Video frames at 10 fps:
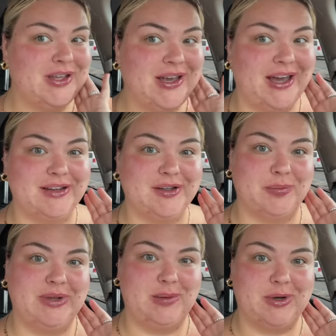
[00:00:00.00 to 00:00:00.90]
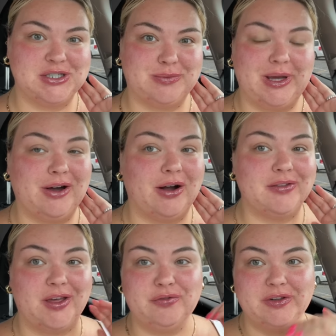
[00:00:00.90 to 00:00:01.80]
I had a little mini brush in my car,
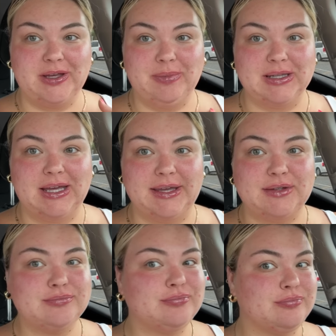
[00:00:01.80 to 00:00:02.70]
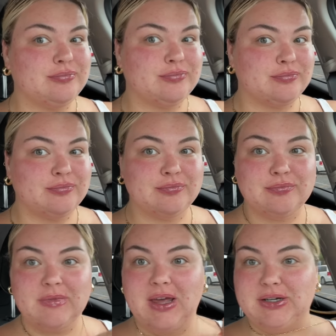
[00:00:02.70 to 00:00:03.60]
thankfully, but like,
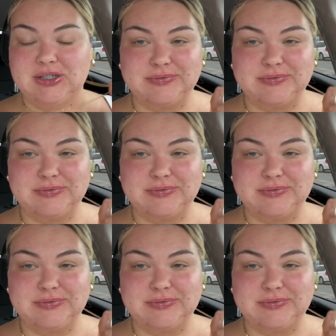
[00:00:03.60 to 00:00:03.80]
I don't know.